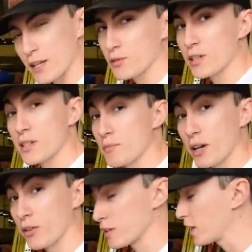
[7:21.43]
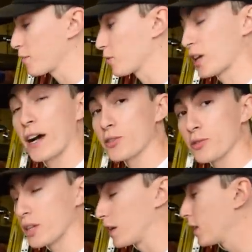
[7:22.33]
that's what this is about, it's not about the
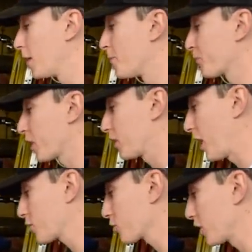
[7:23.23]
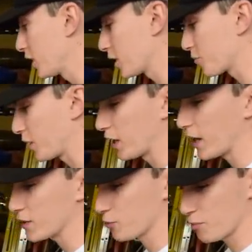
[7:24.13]
actual tint. The actual tint is pretty
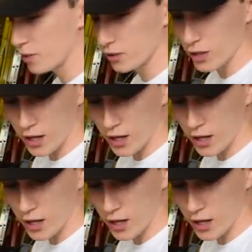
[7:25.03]
nice. We peeled